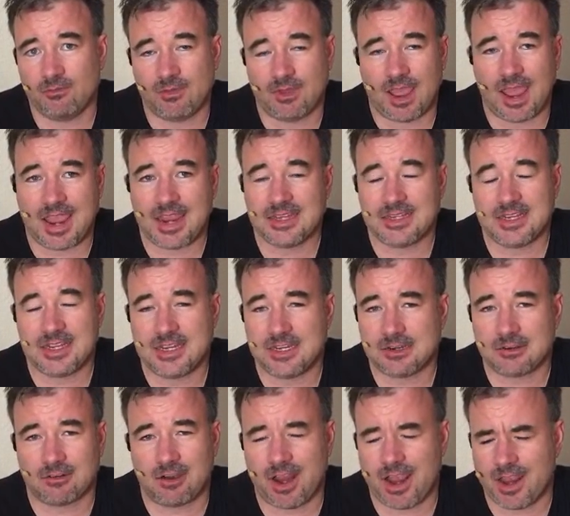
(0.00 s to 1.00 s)

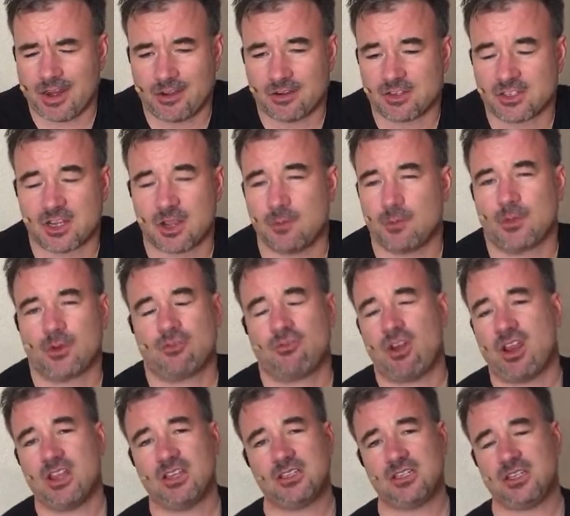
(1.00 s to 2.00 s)
18 grand or some
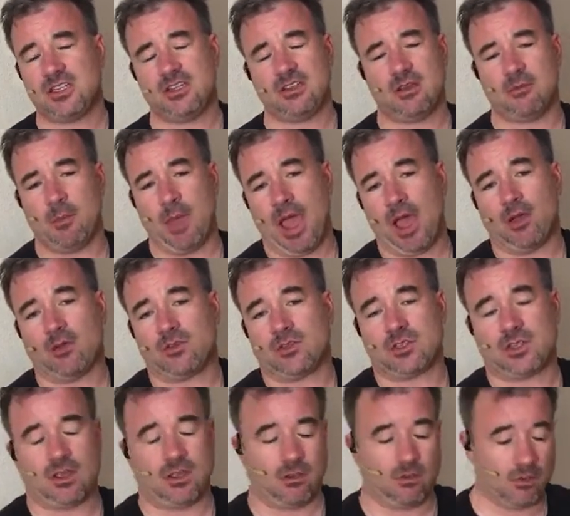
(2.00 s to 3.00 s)
crazy amount.
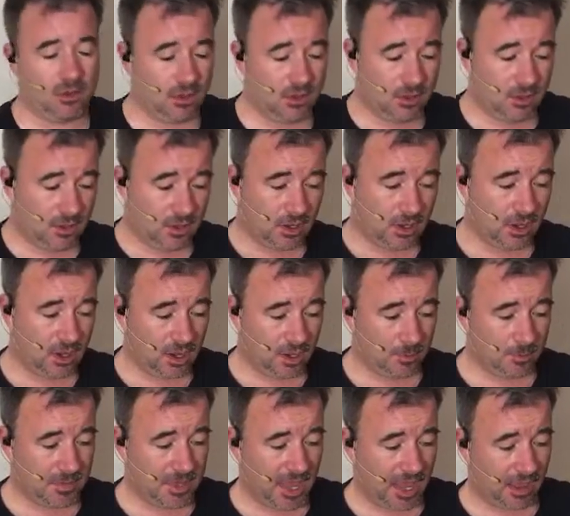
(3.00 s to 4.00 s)
So
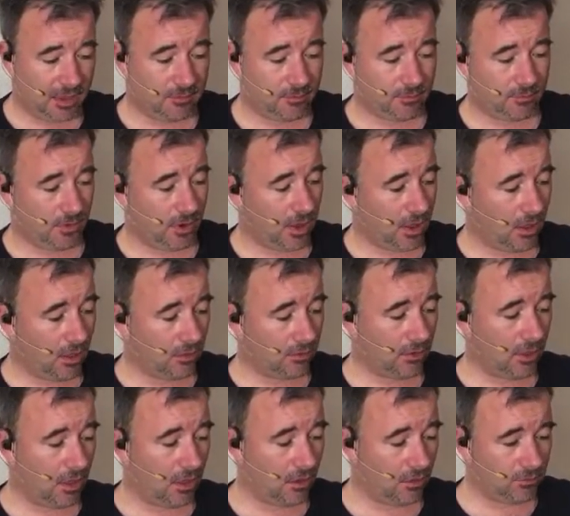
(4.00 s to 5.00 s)
yeah,
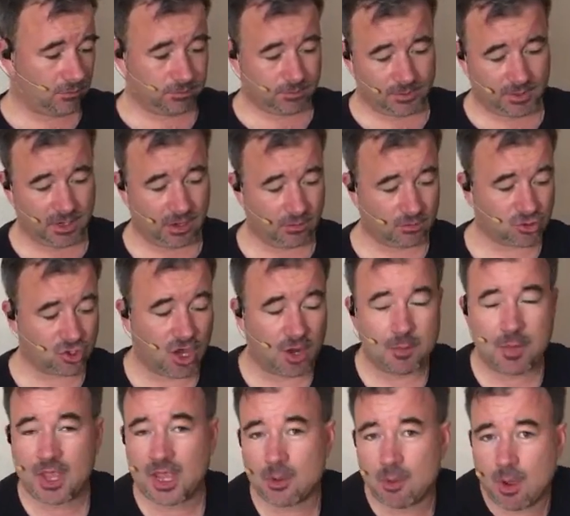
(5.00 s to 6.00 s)
I'll try
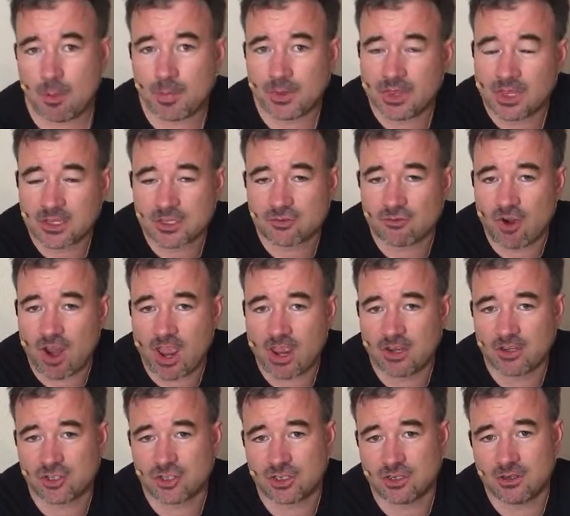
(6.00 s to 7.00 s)
and pick them up in this
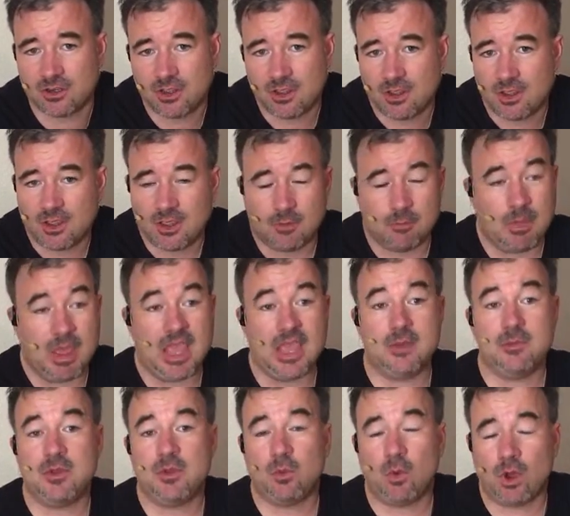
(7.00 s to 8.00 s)
range, and
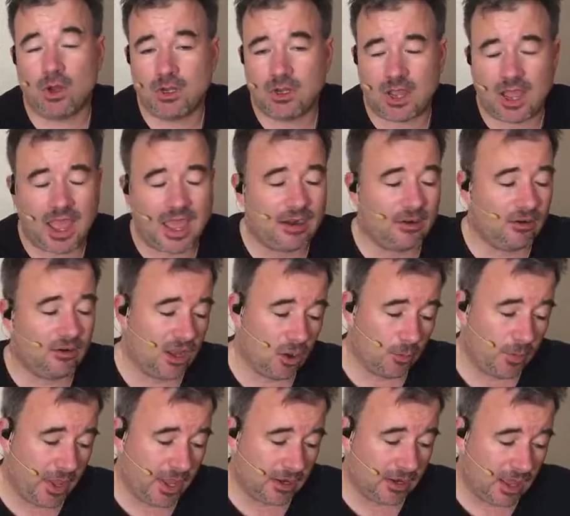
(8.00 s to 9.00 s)
maybe one. I don't know,
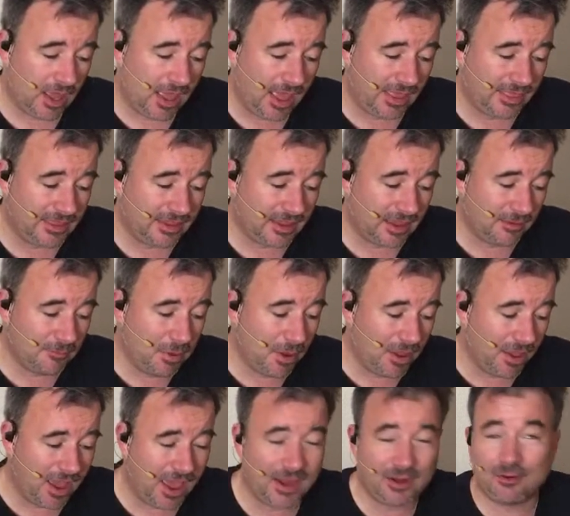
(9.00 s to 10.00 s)
man. I think I
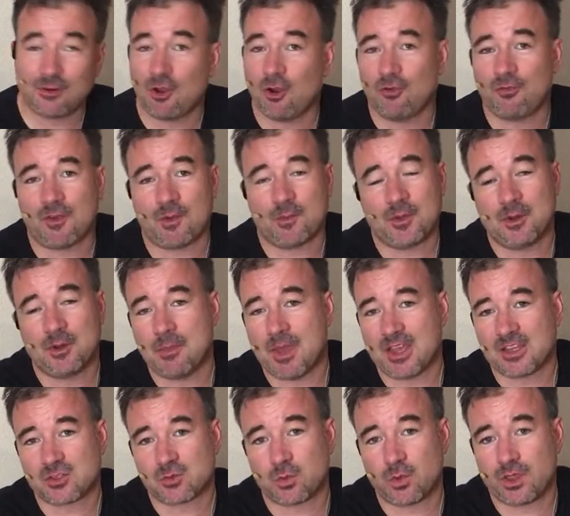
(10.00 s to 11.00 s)
don't know if I'm gonna
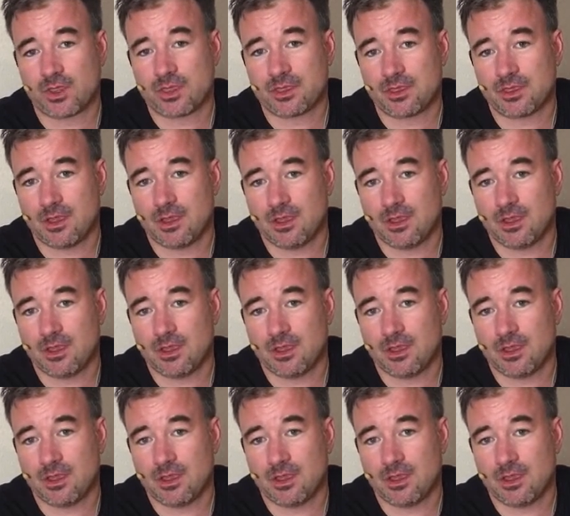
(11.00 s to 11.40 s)
mess with